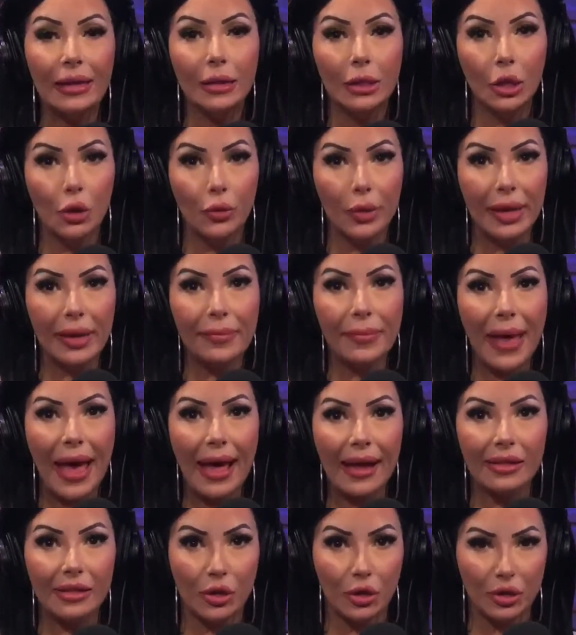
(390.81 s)
Louis
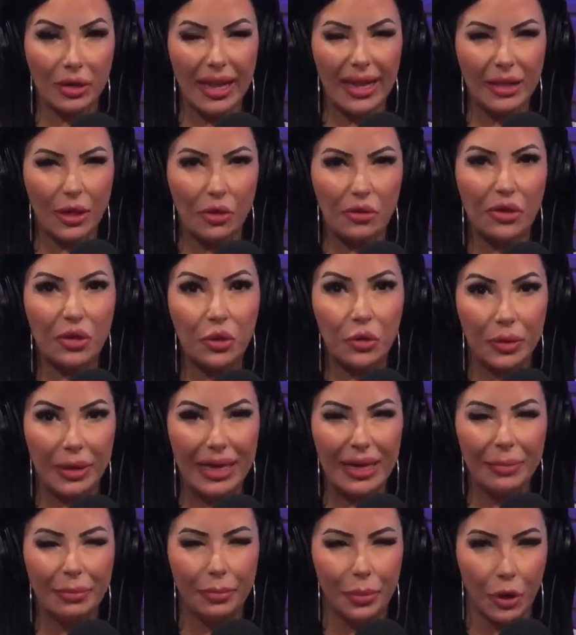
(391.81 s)
bags like those
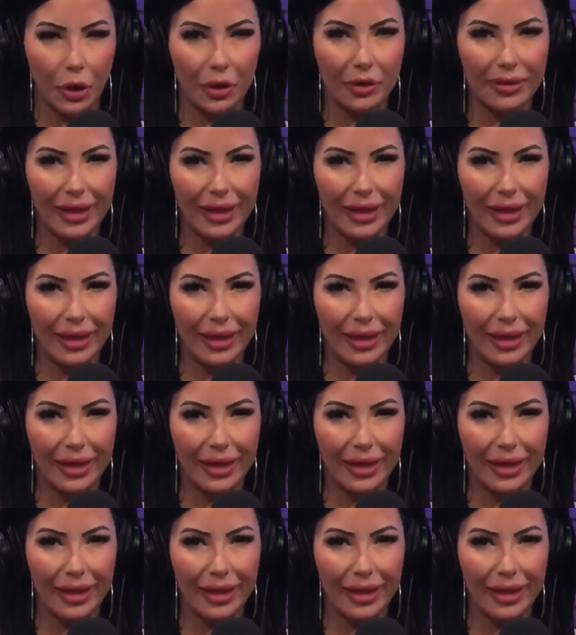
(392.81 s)
Dooney and Burke,